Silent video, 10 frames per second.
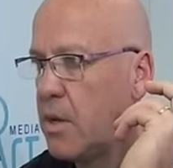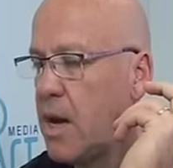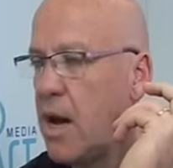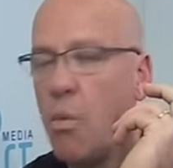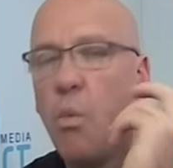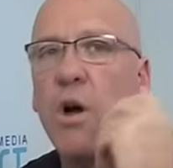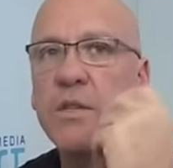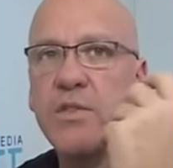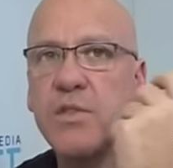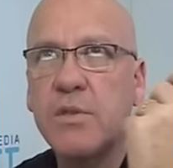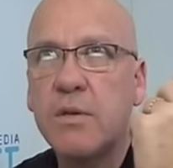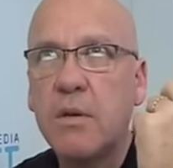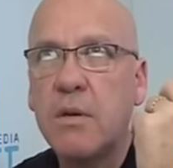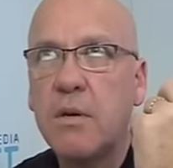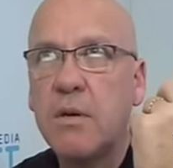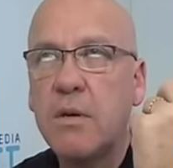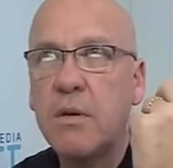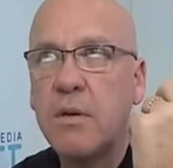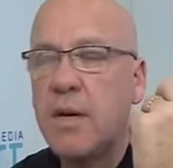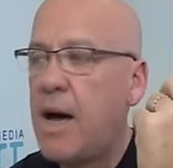uh, what's
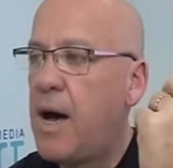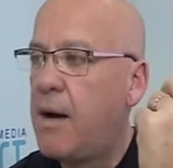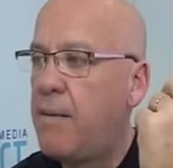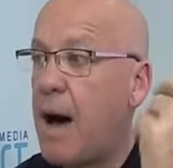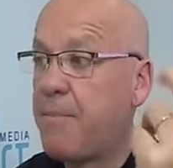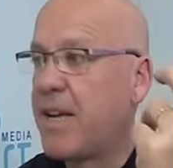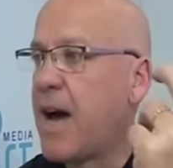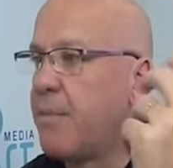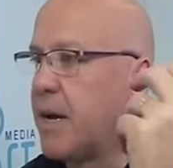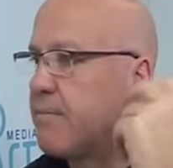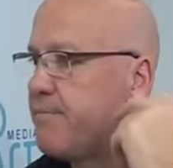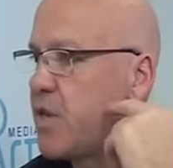uh, up and coming.